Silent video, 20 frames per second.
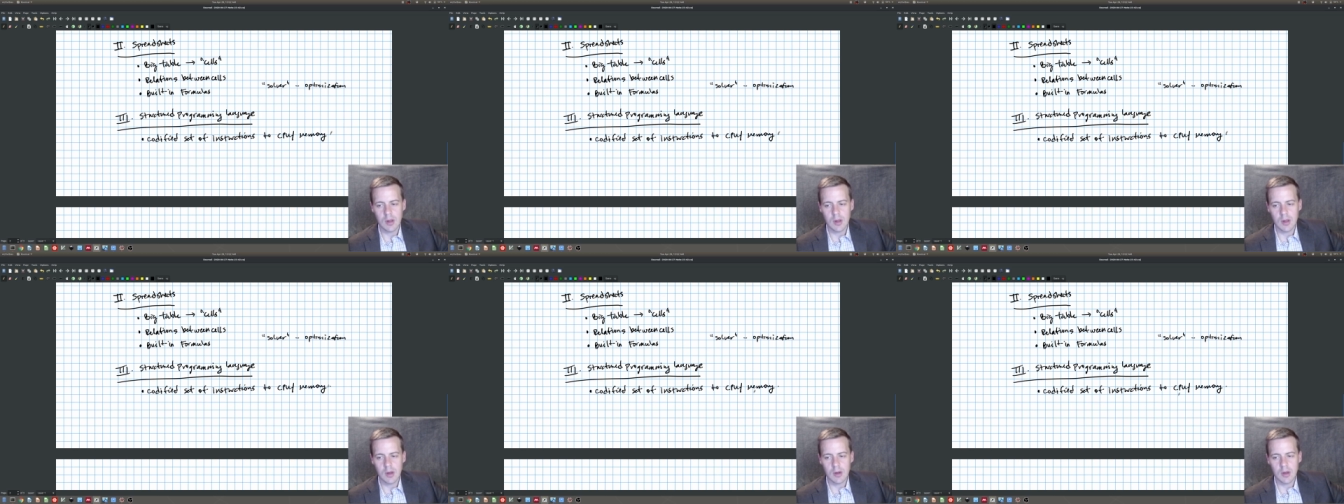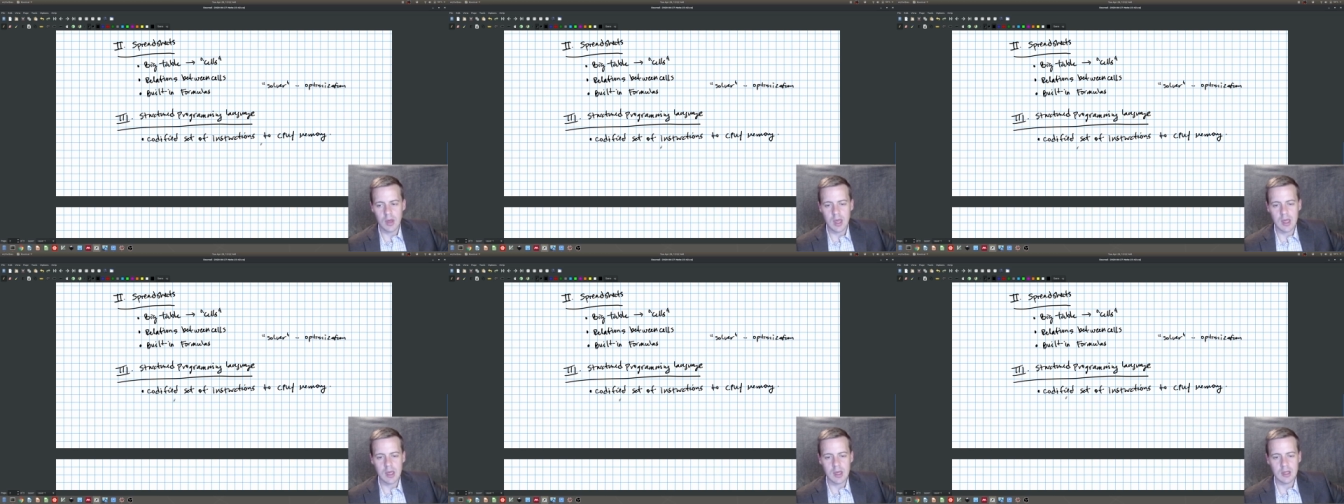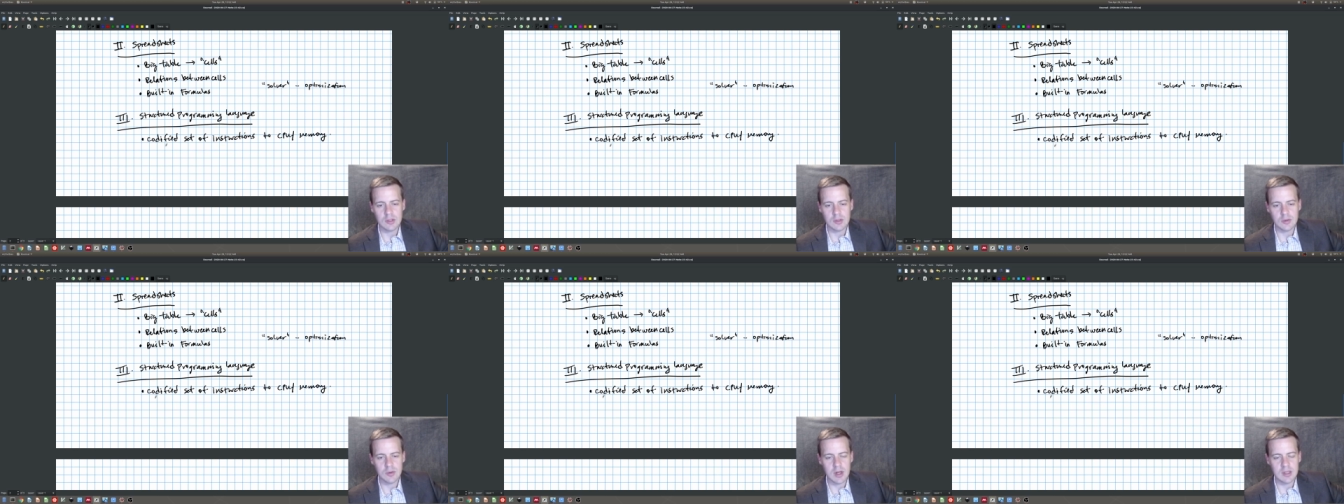Okay, and
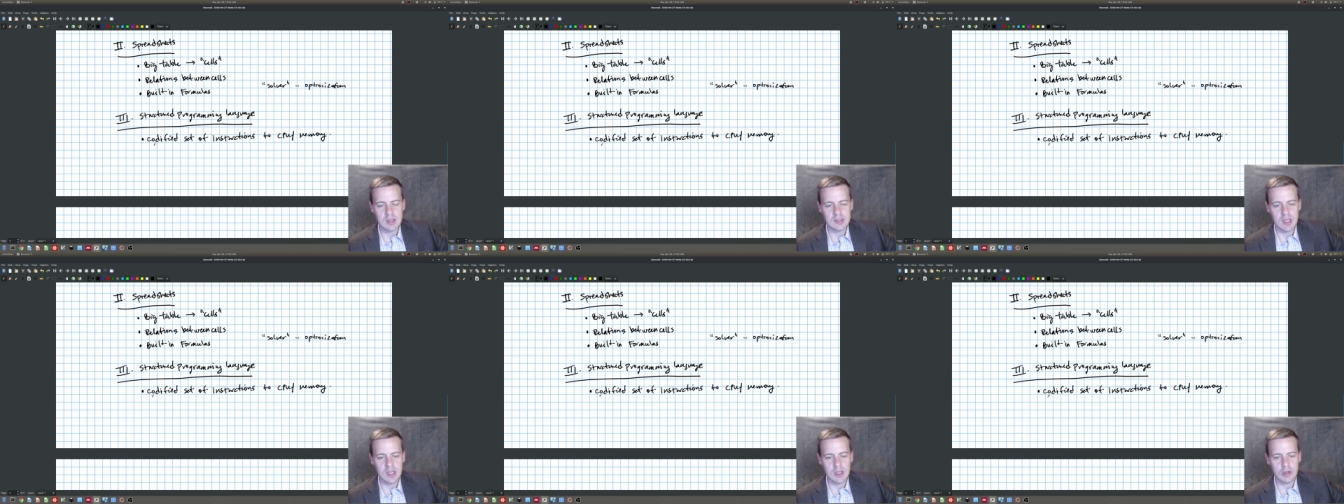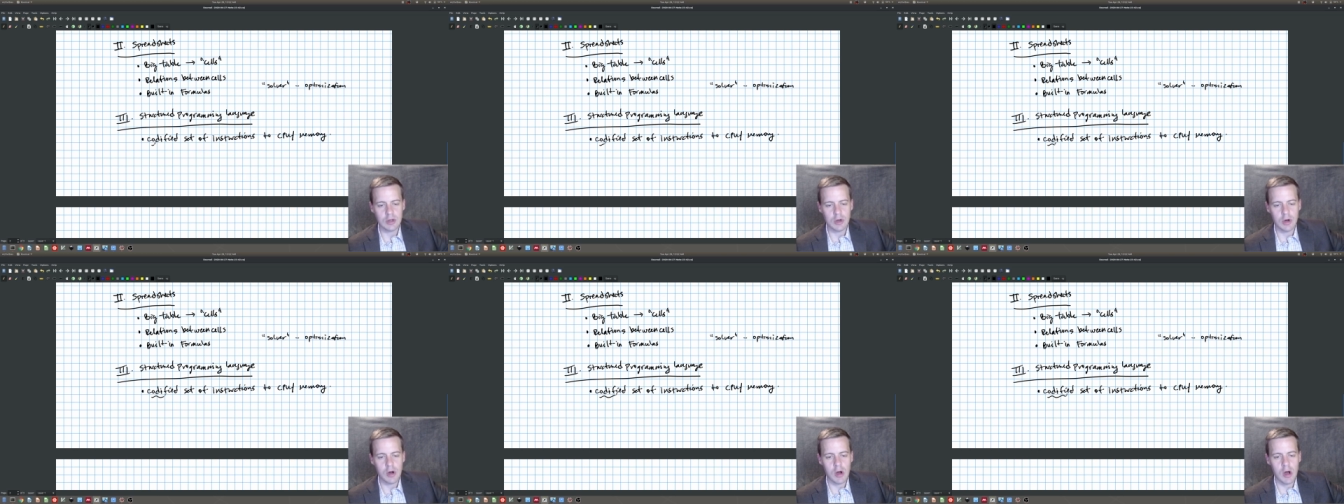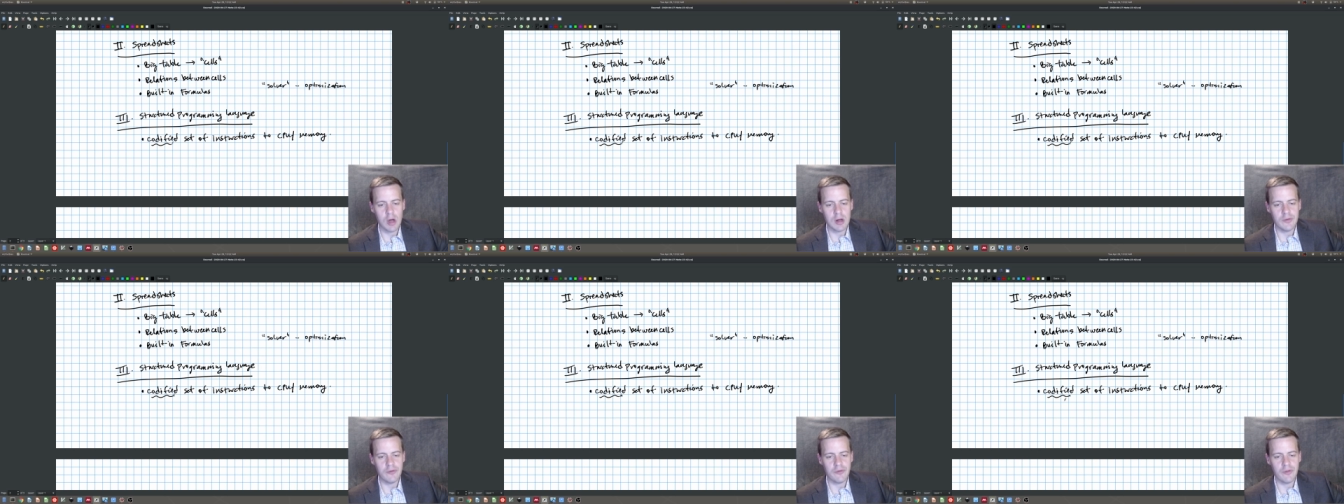so when I say
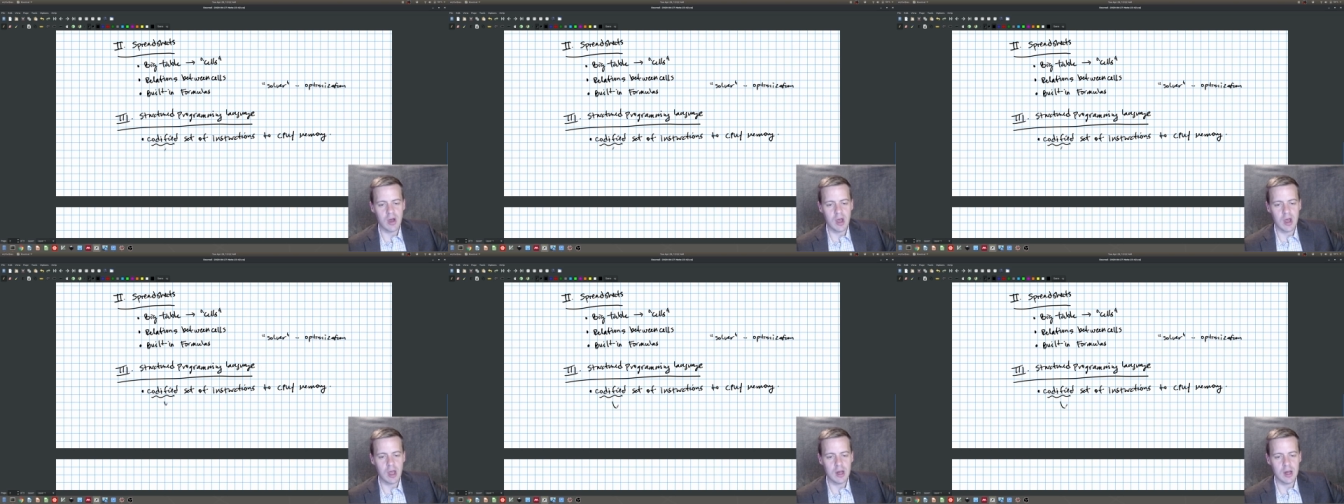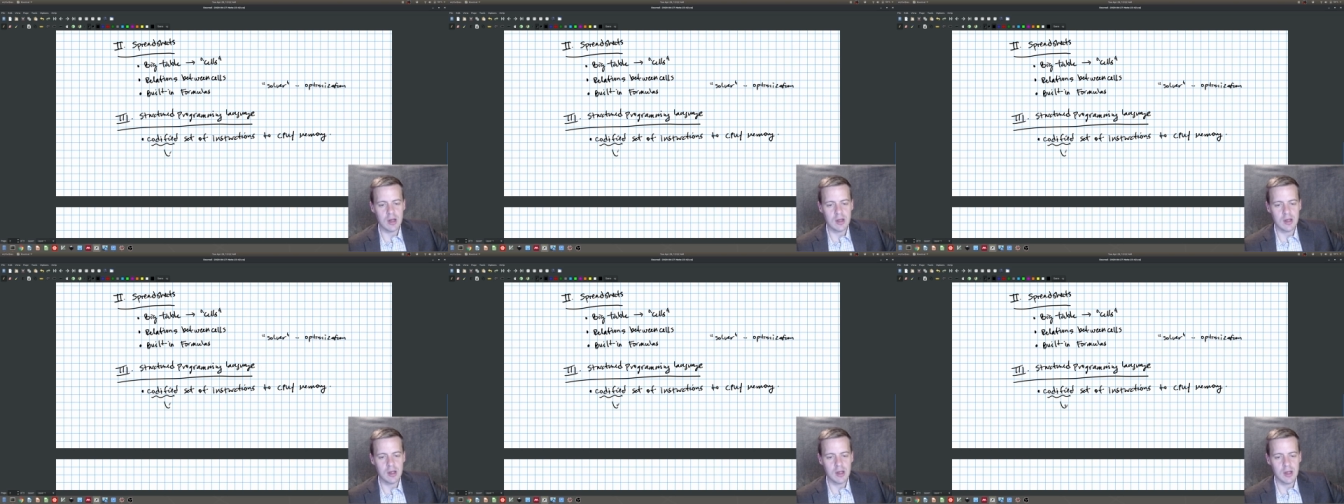codified,